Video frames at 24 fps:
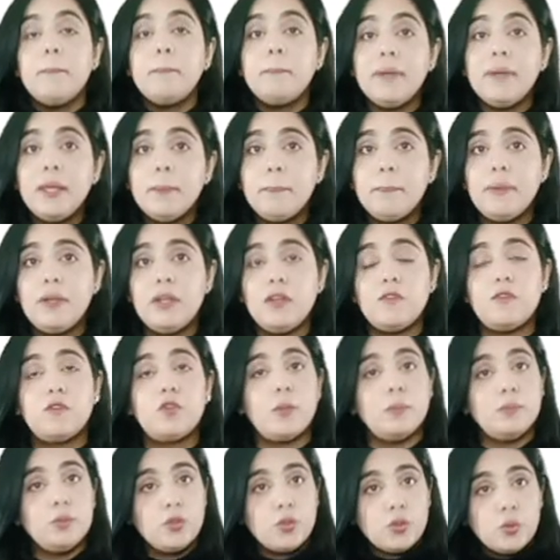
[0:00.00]
People
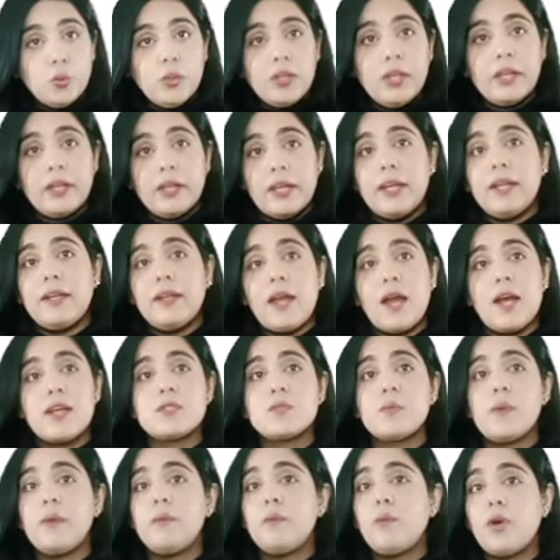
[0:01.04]
from the rural
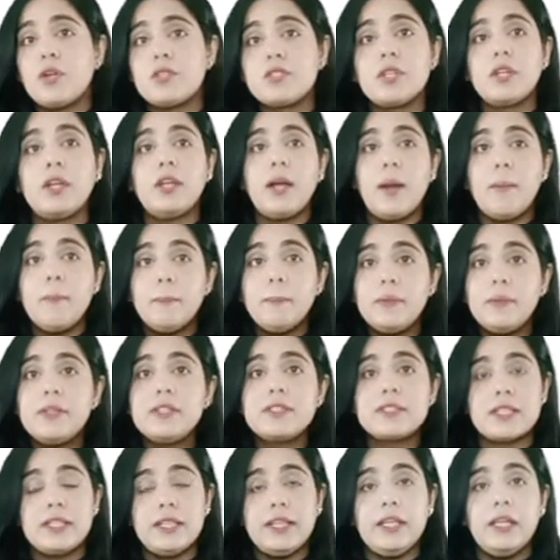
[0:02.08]
areas where water
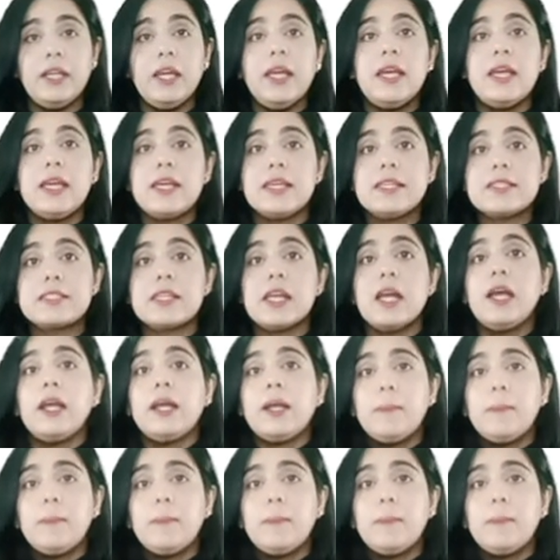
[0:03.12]
compulsory is